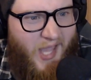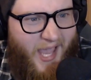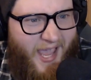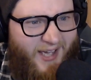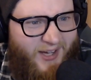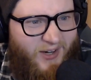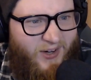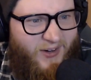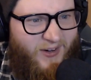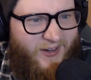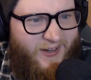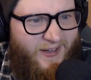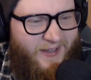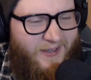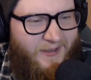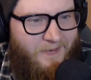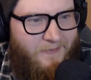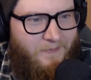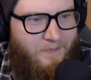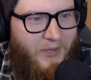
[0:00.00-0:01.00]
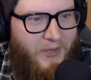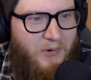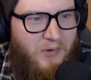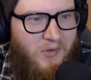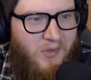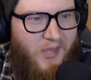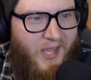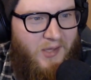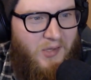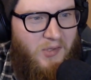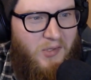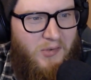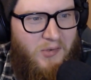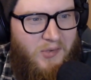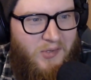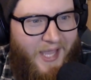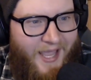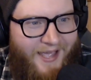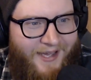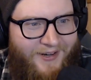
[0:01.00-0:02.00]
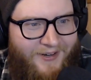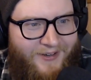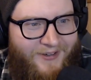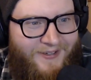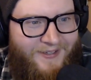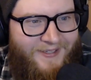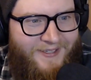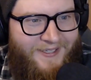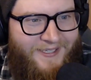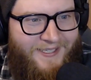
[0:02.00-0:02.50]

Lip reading: stale. They always taste so stale.